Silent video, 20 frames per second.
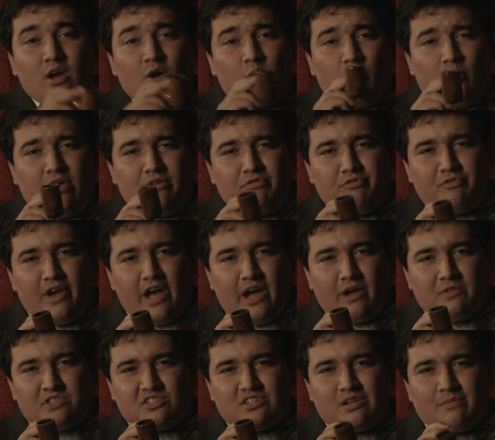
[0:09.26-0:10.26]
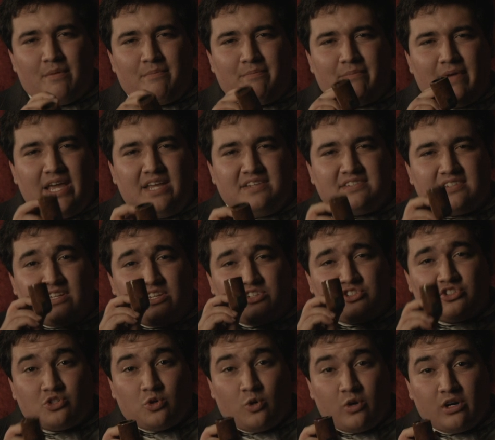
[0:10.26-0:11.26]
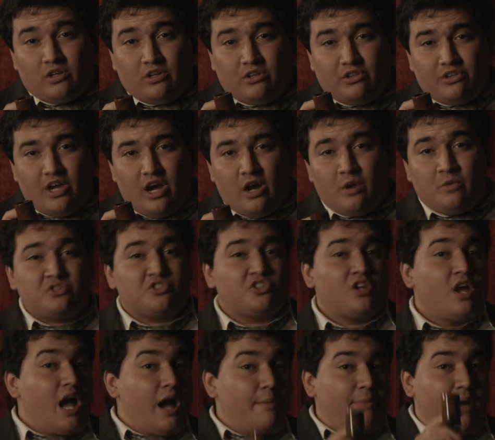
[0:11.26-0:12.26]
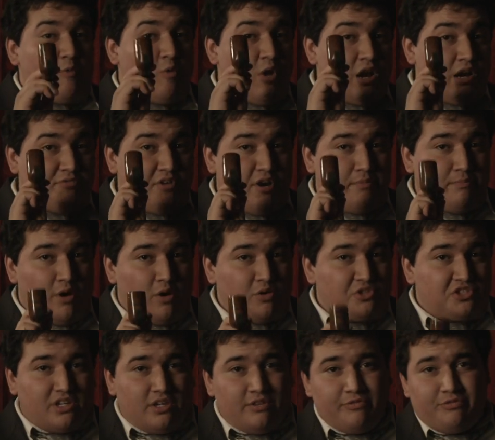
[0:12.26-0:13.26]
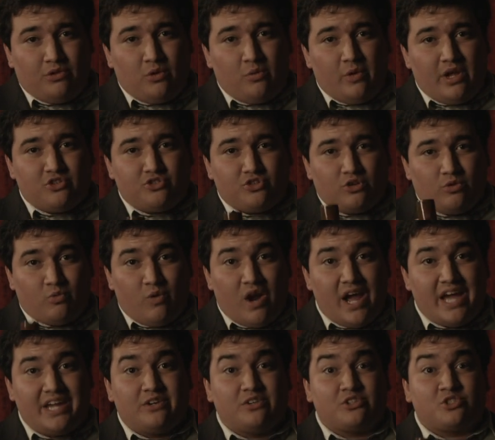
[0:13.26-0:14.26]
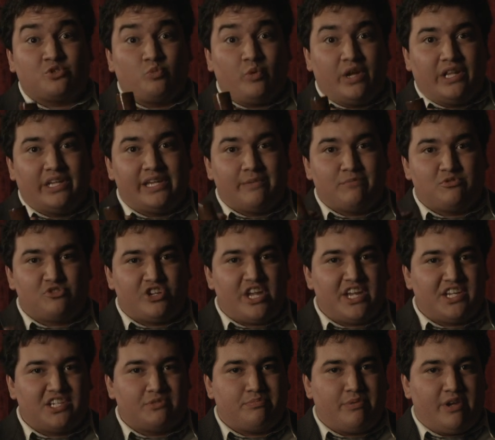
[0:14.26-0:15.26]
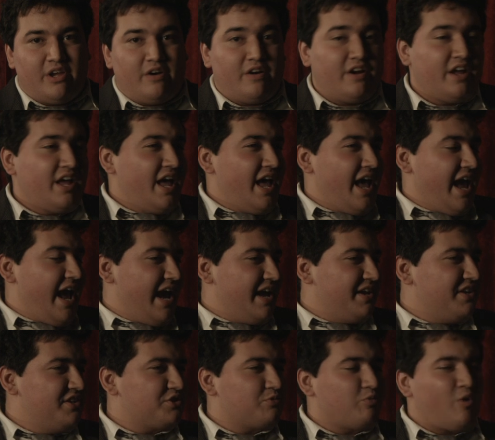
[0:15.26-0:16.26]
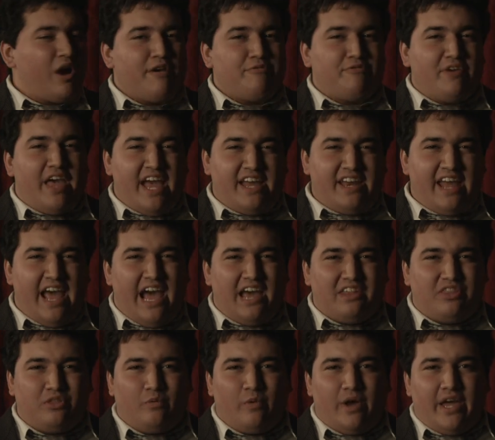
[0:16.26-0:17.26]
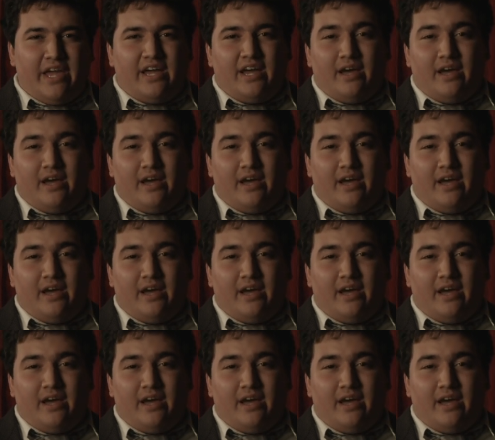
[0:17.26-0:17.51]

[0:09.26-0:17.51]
We found some amazing historical notes about one of our most influential writers, William Shakespeare, and his wife, Anne Hathaway,